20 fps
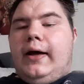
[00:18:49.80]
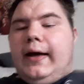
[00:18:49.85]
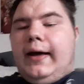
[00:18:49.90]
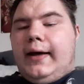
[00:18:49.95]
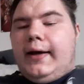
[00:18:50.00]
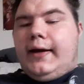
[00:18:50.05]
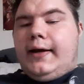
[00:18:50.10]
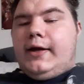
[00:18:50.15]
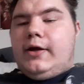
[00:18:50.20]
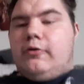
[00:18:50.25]

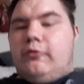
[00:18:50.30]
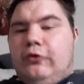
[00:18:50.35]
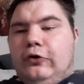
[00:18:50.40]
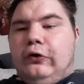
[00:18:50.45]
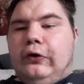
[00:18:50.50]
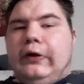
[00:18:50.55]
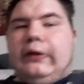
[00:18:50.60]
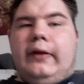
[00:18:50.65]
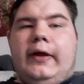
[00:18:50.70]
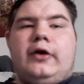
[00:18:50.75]
I
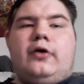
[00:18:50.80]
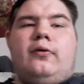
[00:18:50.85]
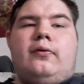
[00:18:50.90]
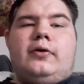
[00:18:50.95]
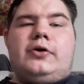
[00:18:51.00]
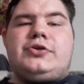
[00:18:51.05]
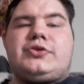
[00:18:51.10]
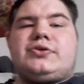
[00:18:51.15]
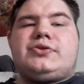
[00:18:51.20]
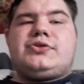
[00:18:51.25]
really like
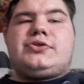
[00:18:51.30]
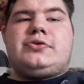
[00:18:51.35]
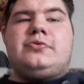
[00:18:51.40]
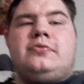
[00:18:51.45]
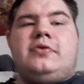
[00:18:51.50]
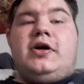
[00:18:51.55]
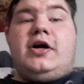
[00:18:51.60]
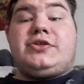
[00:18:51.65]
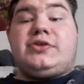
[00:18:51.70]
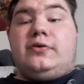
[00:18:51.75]
Origins.
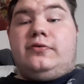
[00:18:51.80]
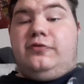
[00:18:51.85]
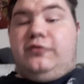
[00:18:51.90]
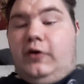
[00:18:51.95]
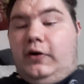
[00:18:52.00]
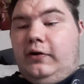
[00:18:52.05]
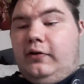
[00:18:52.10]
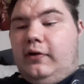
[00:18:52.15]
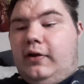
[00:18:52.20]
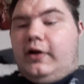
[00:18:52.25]
It's a
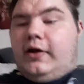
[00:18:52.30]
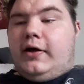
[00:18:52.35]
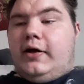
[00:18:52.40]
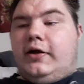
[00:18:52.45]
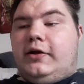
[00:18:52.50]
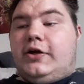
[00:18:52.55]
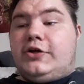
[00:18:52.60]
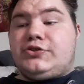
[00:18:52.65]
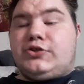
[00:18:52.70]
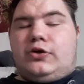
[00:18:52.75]
fun
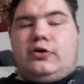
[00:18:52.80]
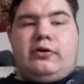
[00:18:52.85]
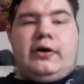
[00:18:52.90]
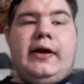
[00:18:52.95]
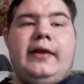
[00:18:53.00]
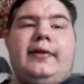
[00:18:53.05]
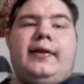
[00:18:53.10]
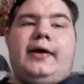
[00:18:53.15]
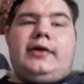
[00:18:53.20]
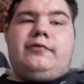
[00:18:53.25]
line. It's a
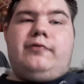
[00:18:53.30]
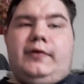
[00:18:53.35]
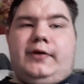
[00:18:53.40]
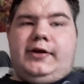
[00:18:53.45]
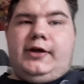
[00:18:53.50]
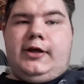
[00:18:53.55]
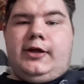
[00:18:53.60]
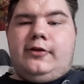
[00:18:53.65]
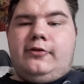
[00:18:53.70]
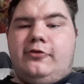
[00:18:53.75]
great line for
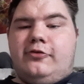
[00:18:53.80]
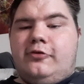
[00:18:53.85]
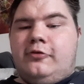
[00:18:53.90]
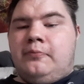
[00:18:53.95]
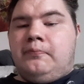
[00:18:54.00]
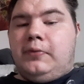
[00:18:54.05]
kids.